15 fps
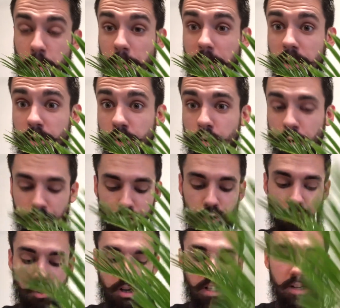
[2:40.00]
one of my newer
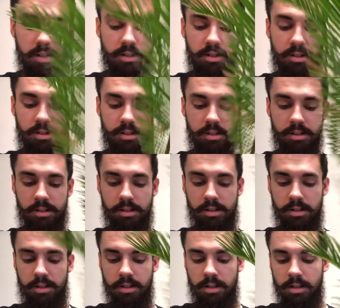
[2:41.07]
trees.
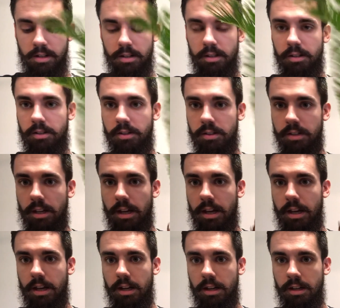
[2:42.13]
This is
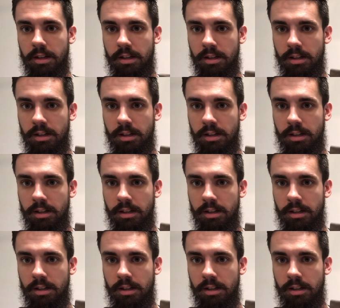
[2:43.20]
a